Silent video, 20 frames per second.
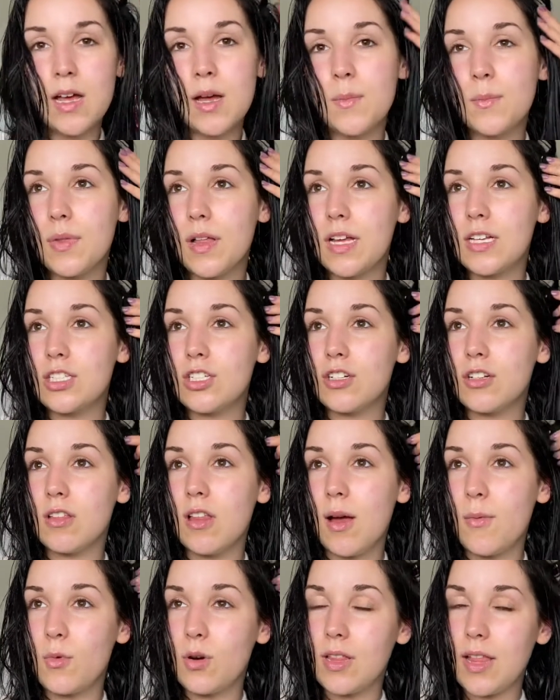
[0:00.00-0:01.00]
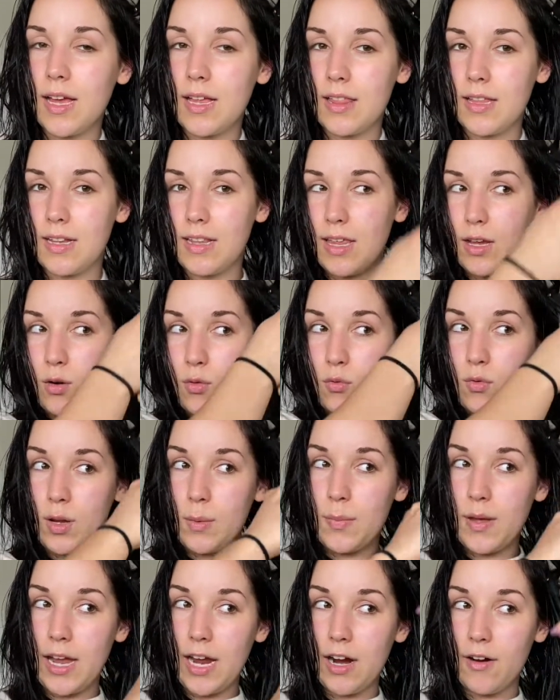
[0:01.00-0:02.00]
Plus, you're a lot more likely to like
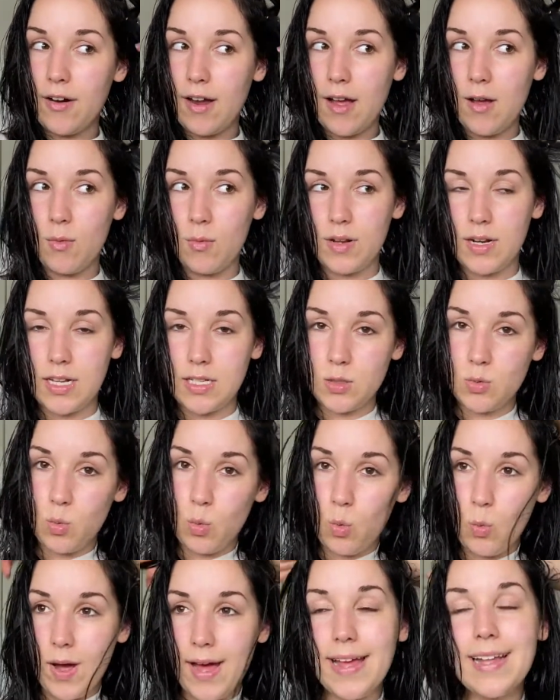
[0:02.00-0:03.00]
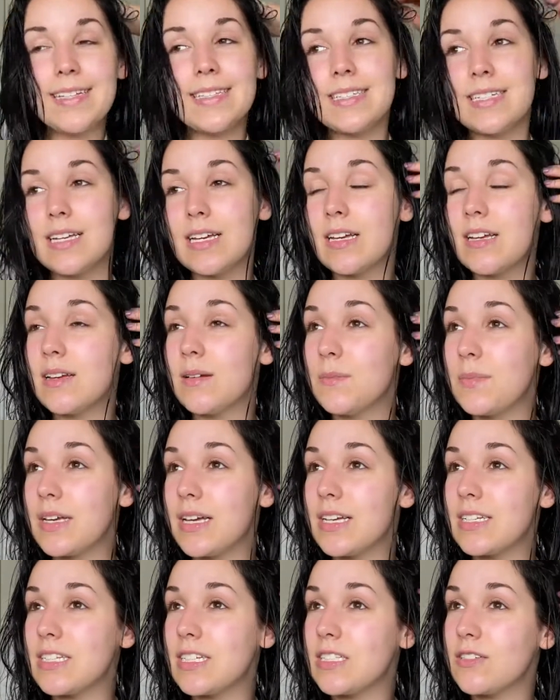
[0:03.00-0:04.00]
rip hair out when it's wet
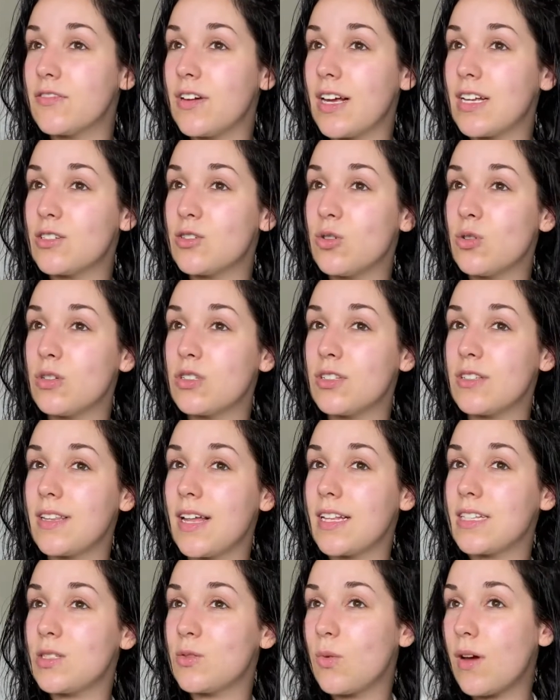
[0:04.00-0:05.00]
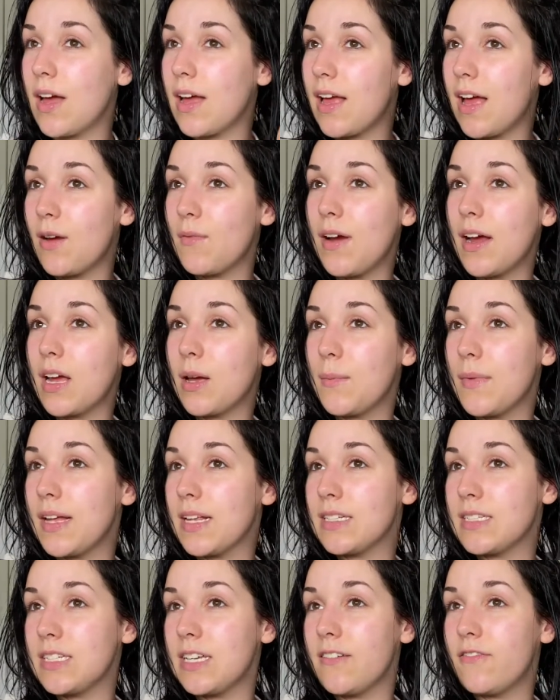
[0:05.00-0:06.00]
because it's fragile. So that's why I
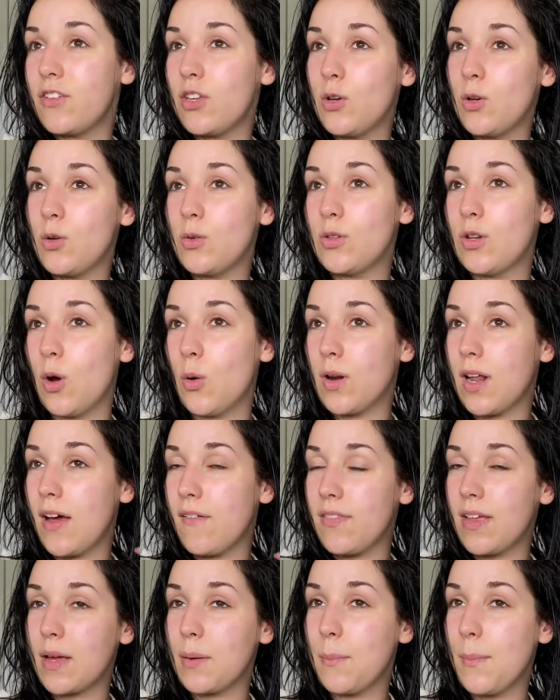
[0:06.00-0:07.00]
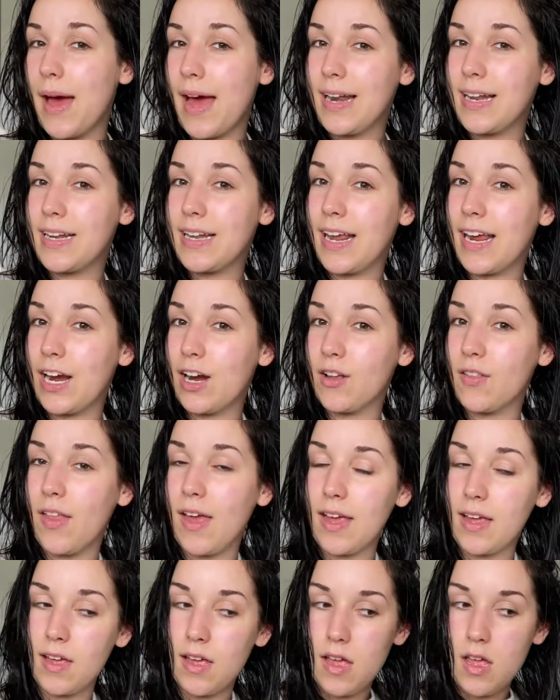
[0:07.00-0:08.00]
recommend if you don't have like matted hair,
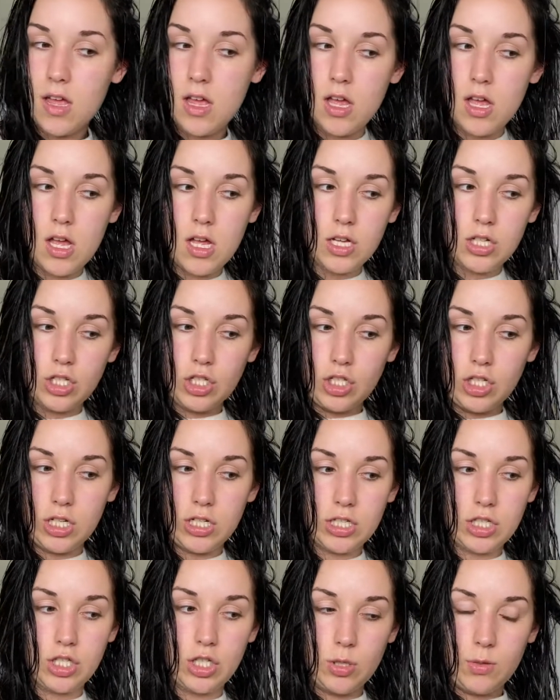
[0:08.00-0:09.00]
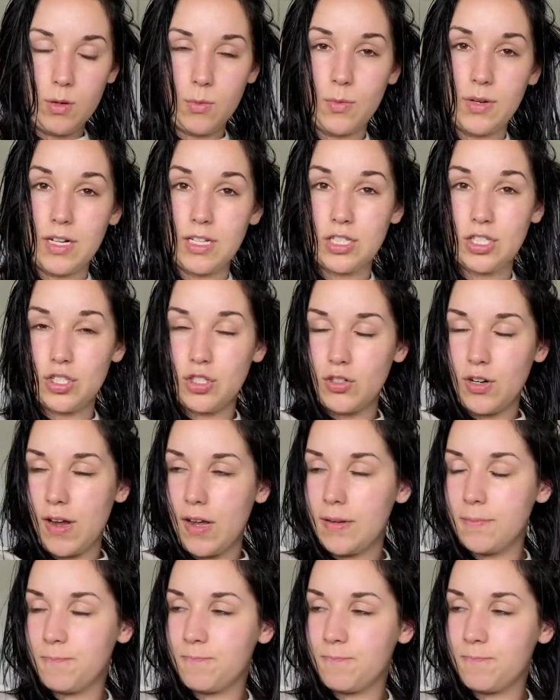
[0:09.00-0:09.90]
like just do it when it's dry.